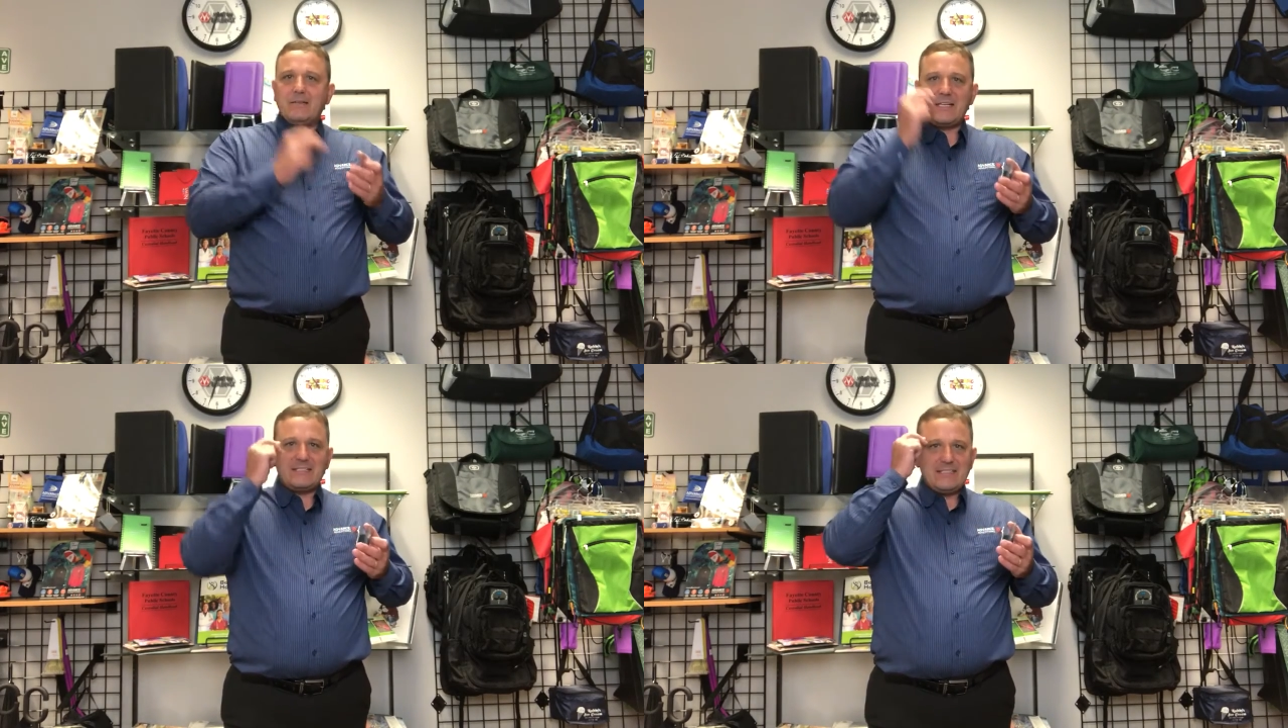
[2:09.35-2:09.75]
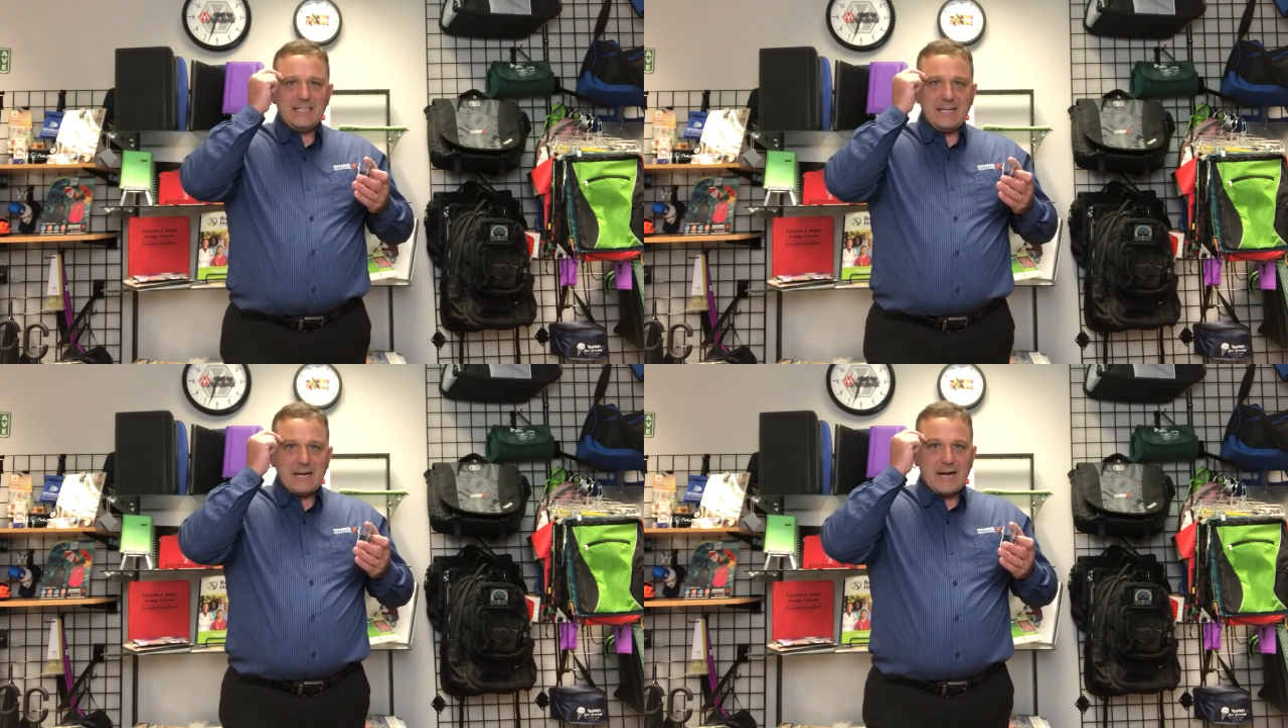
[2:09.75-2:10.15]
they
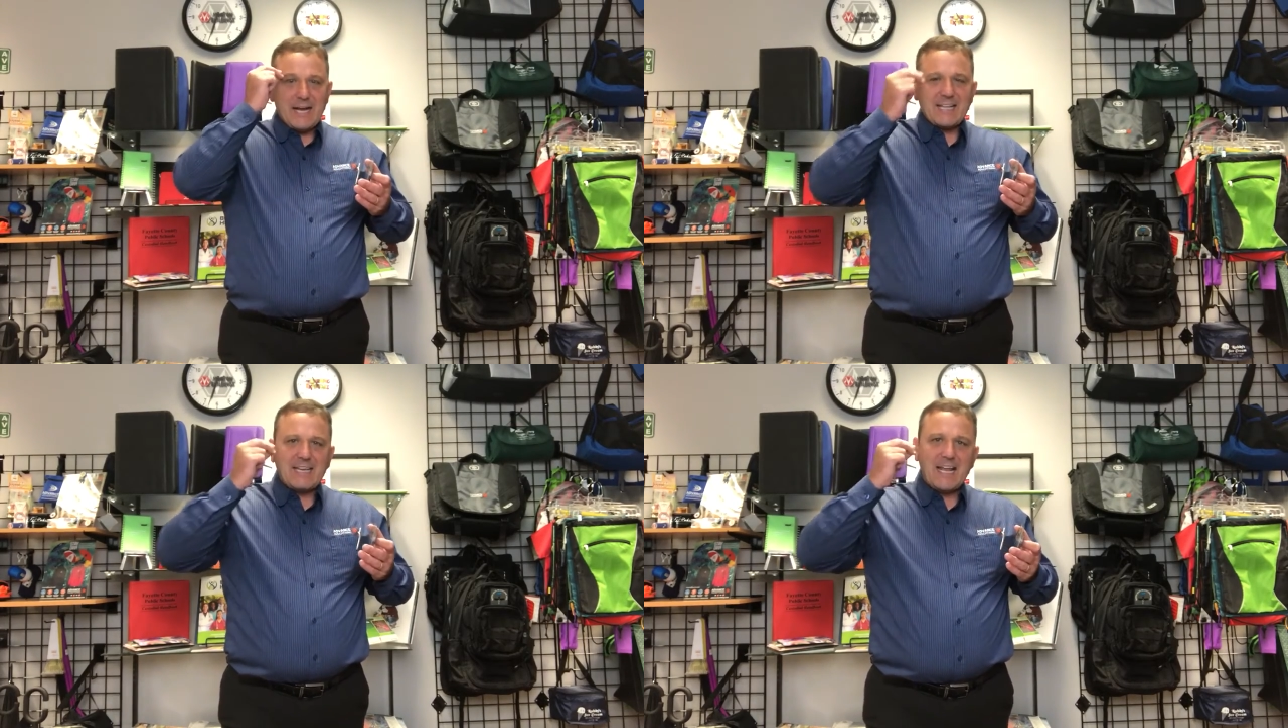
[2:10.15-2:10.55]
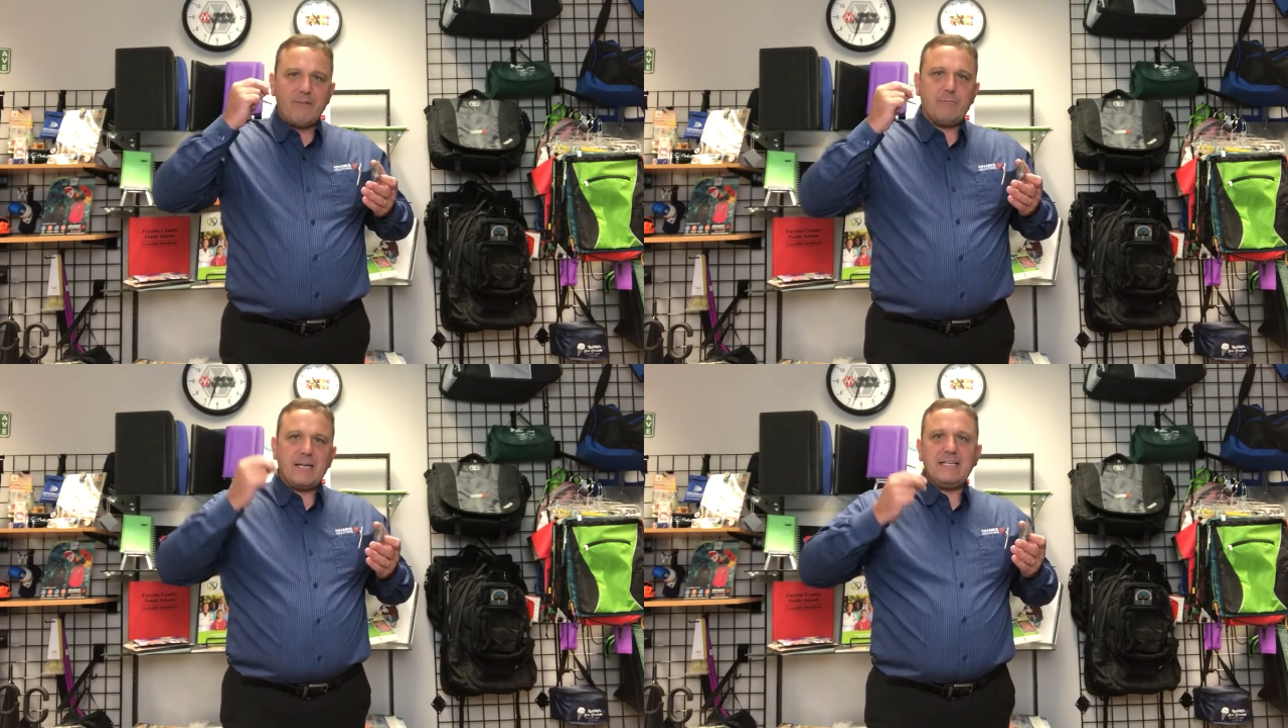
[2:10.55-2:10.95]
see I can
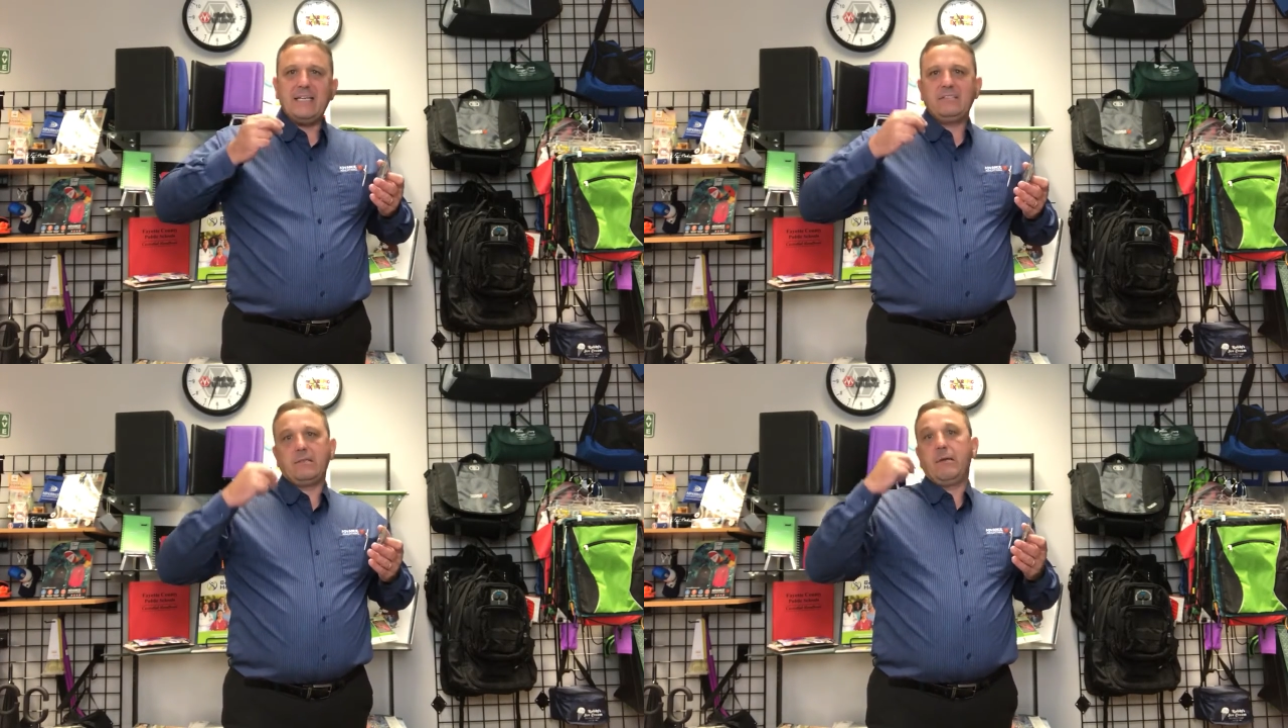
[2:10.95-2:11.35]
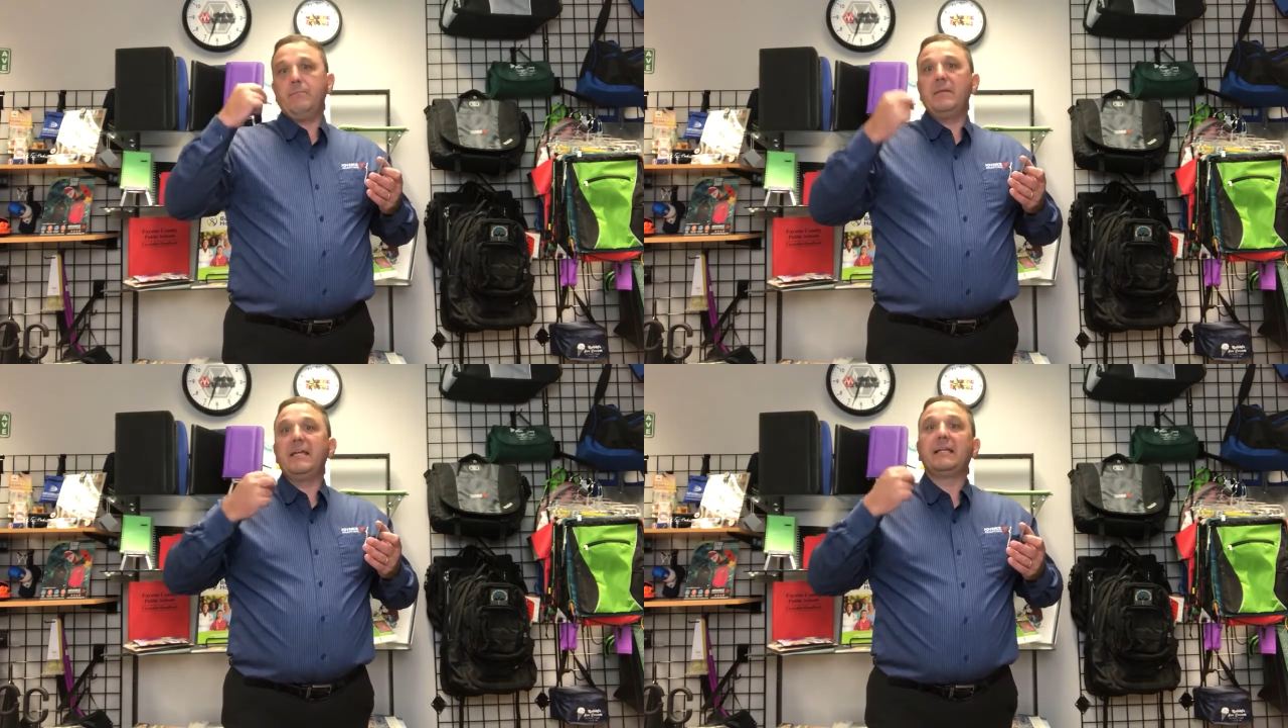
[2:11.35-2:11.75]
have my needs
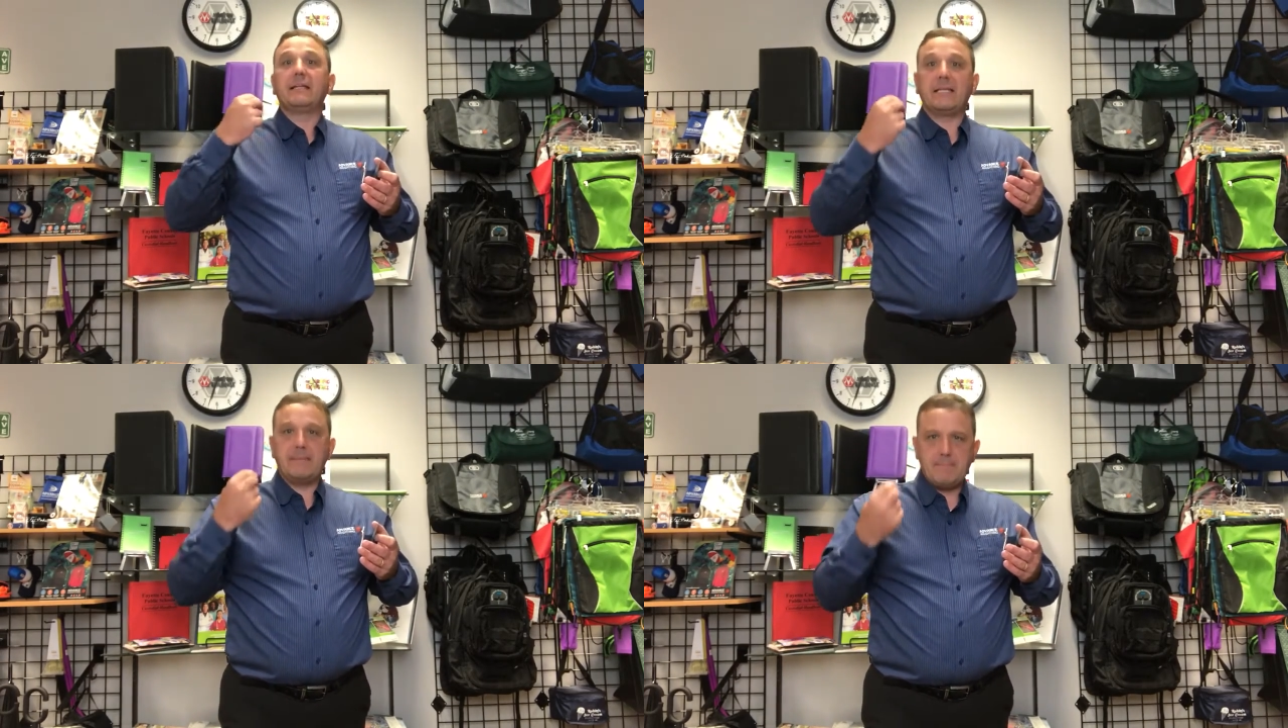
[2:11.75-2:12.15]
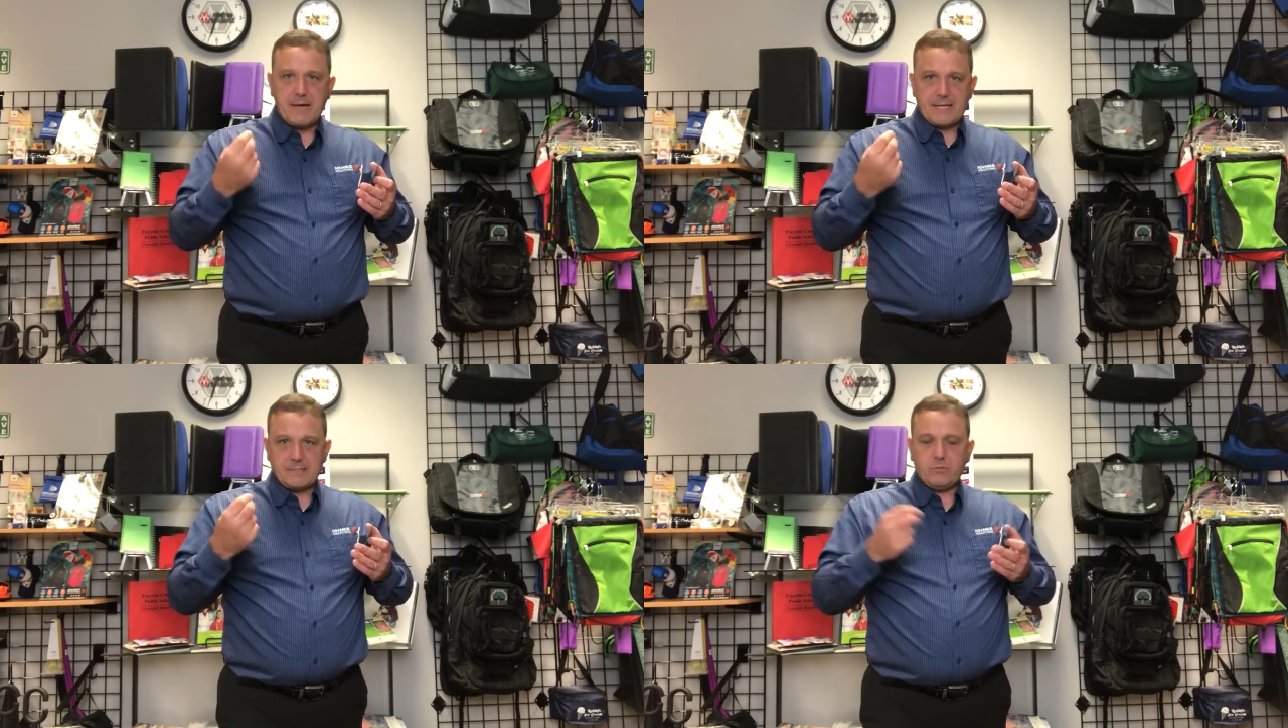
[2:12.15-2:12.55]
immediately
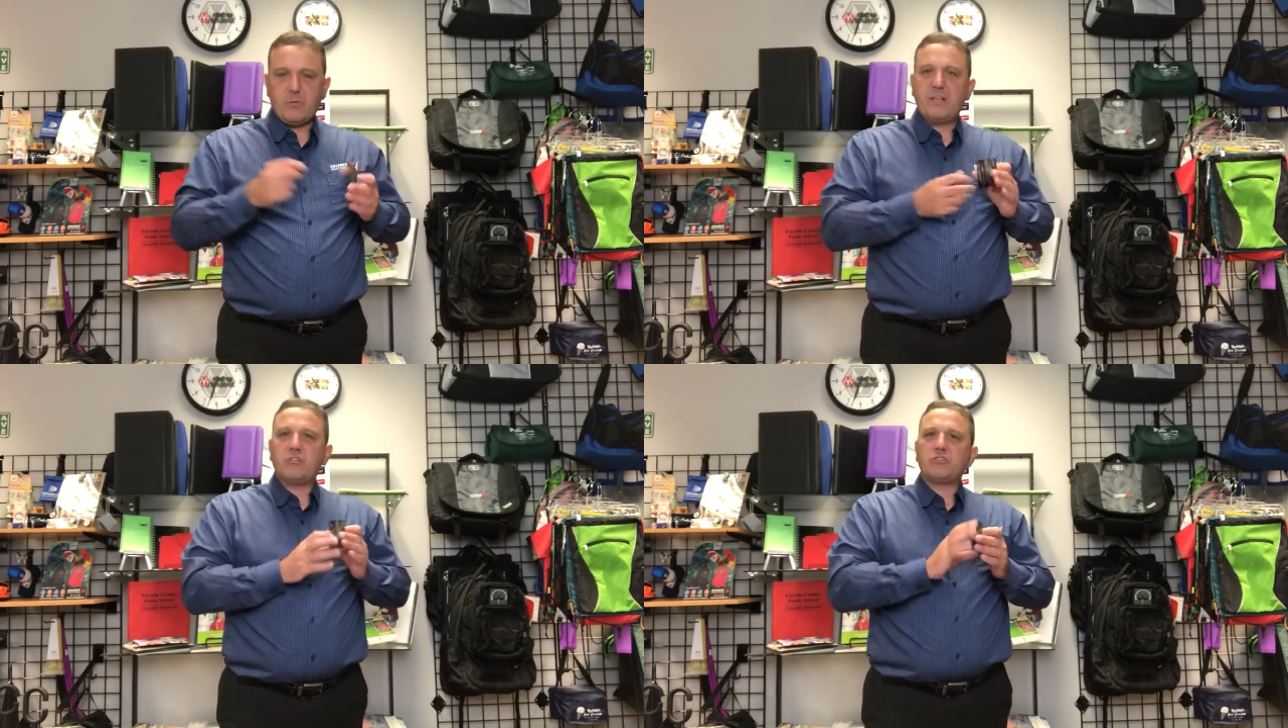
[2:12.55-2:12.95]
met, right?